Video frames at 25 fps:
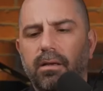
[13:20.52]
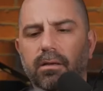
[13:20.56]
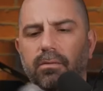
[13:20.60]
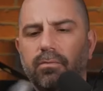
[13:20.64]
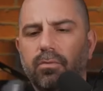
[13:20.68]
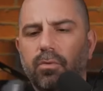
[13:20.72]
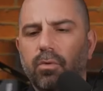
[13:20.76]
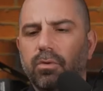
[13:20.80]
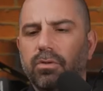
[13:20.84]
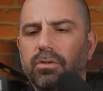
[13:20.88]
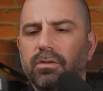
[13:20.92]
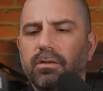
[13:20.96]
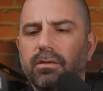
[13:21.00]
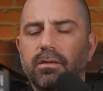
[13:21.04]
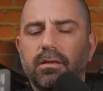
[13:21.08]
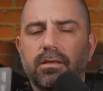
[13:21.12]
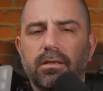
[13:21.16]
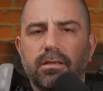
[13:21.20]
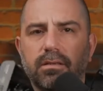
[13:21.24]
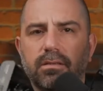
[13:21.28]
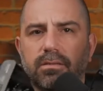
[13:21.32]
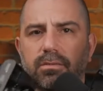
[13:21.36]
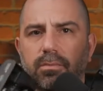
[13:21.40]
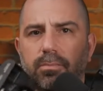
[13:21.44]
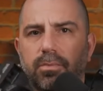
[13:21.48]

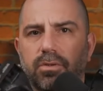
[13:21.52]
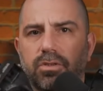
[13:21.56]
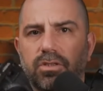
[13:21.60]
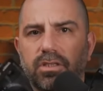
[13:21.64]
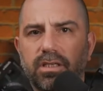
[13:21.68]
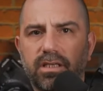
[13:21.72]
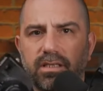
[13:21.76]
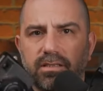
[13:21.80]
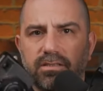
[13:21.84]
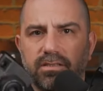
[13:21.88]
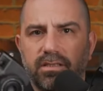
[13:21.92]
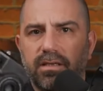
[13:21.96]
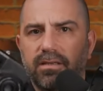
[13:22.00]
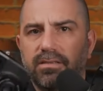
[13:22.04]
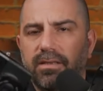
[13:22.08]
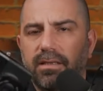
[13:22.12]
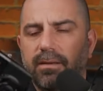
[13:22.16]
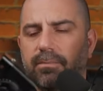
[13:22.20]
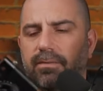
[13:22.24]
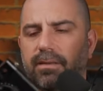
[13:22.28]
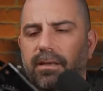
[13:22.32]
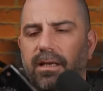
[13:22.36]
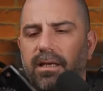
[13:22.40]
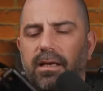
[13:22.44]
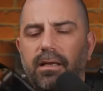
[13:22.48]
unfortunately, the machine does
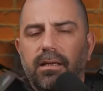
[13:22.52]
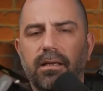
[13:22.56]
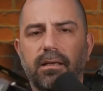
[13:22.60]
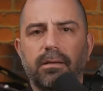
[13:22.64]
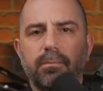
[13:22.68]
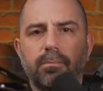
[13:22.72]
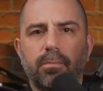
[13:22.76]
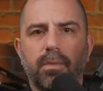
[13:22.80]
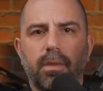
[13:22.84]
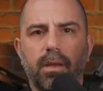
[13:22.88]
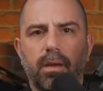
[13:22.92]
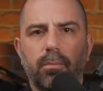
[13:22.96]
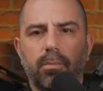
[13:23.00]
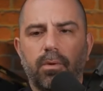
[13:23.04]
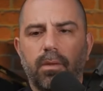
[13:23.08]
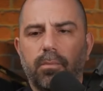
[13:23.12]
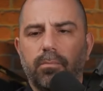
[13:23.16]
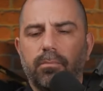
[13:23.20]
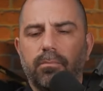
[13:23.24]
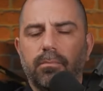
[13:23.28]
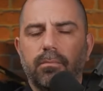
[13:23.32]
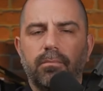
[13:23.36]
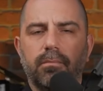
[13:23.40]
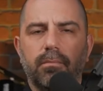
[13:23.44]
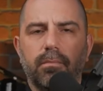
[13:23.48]
have a heating problem.
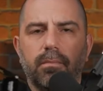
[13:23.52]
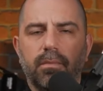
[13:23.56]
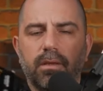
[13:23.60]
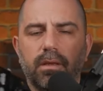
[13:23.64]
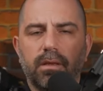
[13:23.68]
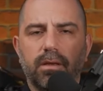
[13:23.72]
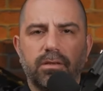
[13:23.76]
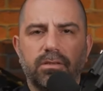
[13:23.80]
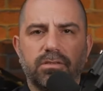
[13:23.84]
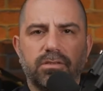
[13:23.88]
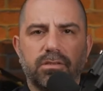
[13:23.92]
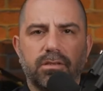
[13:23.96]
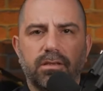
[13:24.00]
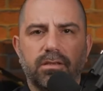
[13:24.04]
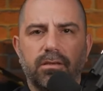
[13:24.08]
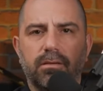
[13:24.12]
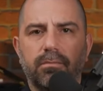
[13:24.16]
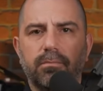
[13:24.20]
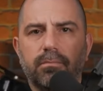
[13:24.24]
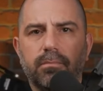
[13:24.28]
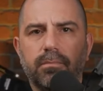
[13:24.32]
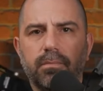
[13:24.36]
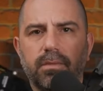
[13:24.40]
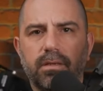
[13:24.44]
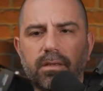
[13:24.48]
Honestly,
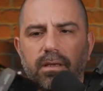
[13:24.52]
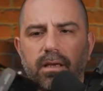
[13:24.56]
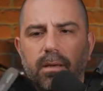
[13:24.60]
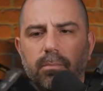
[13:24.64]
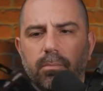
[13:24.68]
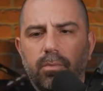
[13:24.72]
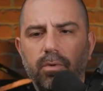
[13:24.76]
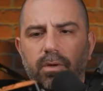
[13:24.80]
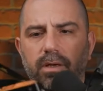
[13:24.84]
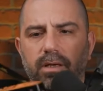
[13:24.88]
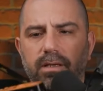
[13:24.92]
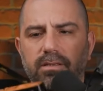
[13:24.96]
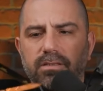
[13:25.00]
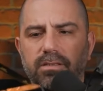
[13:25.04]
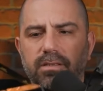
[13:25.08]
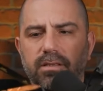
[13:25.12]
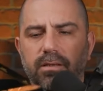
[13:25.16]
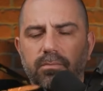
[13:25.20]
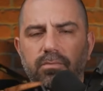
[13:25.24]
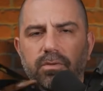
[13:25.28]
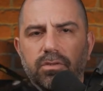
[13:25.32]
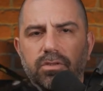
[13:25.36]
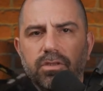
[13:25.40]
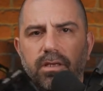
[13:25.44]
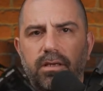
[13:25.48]
the camera has
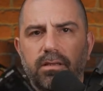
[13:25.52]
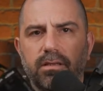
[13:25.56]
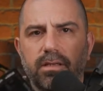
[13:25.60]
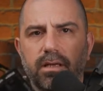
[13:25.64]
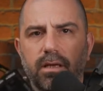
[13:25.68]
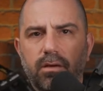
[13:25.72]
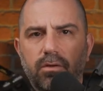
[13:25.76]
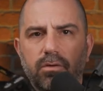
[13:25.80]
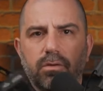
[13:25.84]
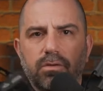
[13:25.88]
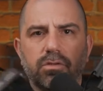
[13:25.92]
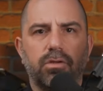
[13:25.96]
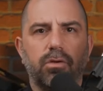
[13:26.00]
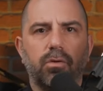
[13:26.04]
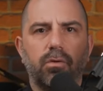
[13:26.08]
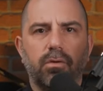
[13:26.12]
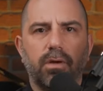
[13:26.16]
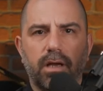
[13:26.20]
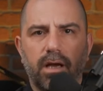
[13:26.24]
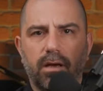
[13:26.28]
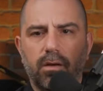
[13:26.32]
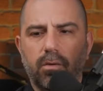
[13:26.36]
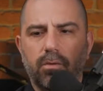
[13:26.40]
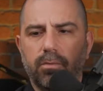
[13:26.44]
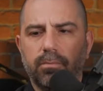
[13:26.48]
never shut down until
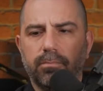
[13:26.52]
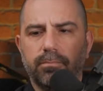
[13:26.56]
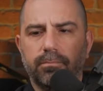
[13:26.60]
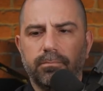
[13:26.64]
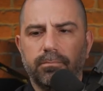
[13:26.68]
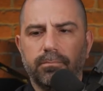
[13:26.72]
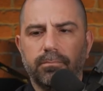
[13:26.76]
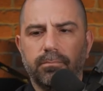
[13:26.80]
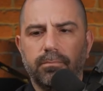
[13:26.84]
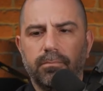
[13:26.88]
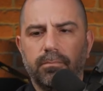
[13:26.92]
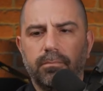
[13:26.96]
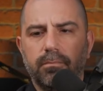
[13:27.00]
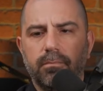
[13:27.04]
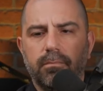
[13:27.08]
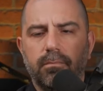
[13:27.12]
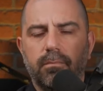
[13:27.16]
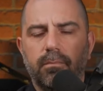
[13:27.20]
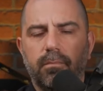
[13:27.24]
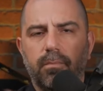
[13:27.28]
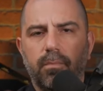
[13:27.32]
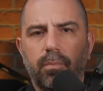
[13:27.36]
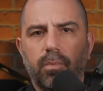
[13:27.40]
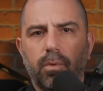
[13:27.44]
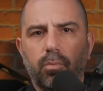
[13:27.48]
now.
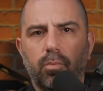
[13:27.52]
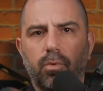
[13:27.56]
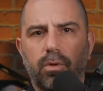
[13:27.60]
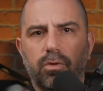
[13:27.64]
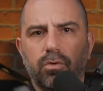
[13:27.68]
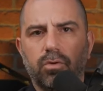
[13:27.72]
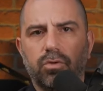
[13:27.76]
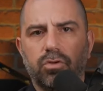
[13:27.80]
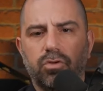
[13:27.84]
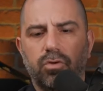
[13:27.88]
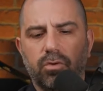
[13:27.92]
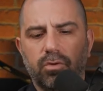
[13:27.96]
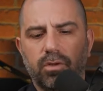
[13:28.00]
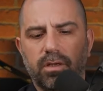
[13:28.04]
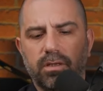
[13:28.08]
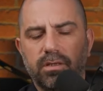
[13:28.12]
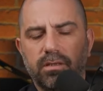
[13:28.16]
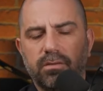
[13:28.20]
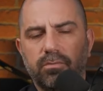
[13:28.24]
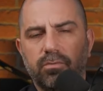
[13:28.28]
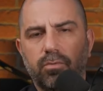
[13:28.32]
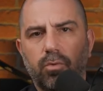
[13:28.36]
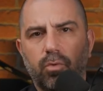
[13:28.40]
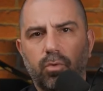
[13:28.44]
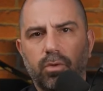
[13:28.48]
But when you're shooting
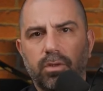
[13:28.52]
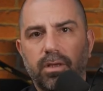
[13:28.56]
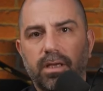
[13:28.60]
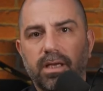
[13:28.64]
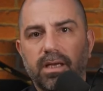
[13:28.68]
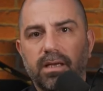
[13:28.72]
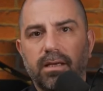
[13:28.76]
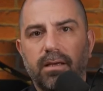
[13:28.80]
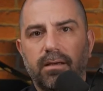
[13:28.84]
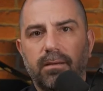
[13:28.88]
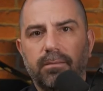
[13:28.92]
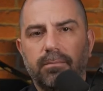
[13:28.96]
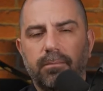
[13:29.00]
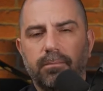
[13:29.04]
in 4K,